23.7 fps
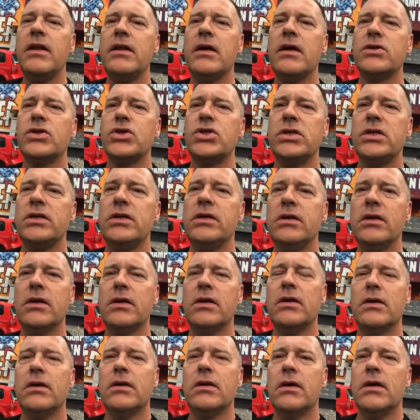energy,
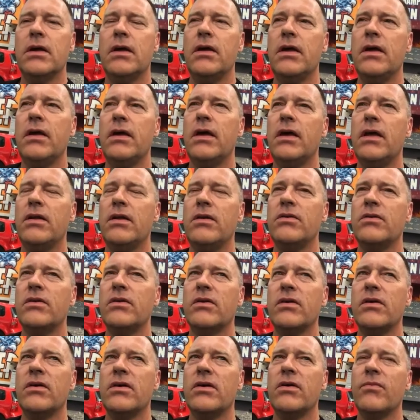and
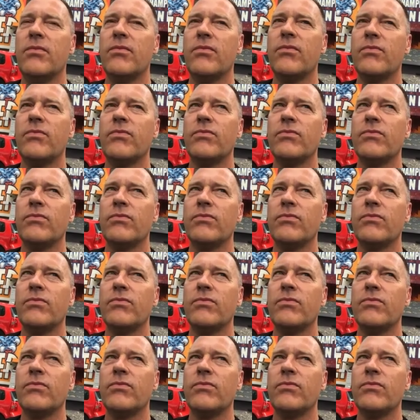uh,